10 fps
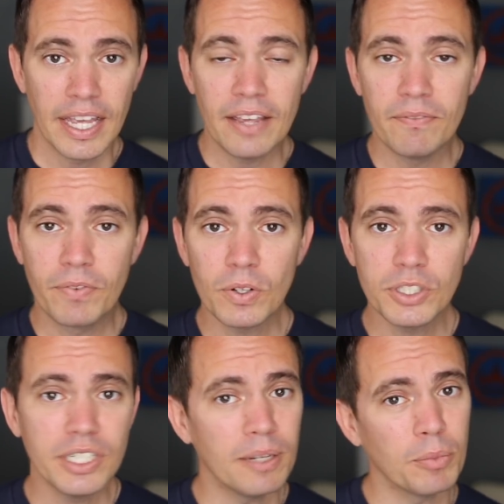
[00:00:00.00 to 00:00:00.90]
In
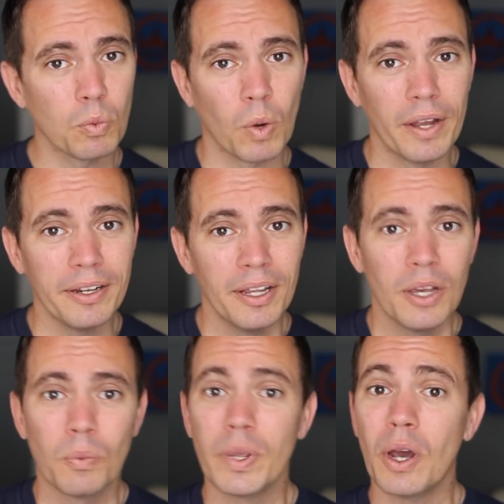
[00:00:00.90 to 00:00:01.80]
version number one,
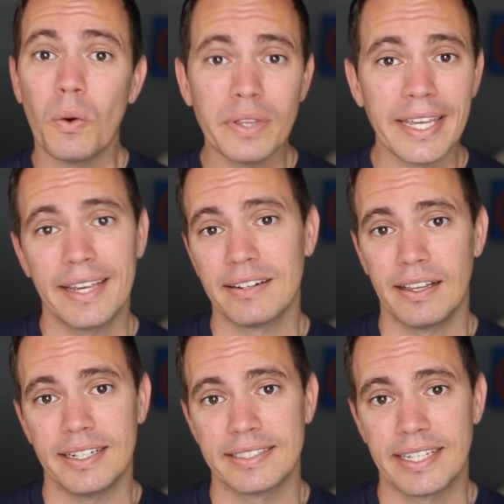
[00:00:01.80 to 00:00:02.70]
we only
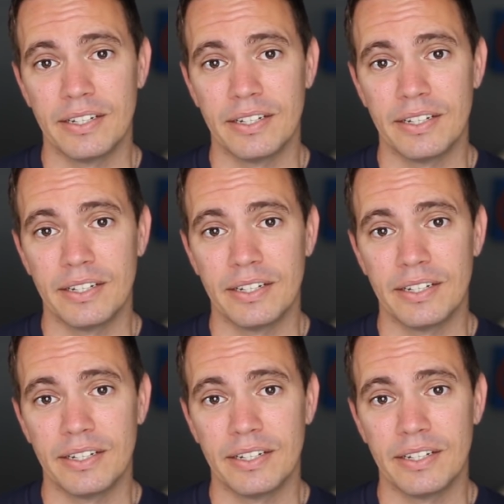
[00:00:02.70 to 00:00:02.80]
analyzed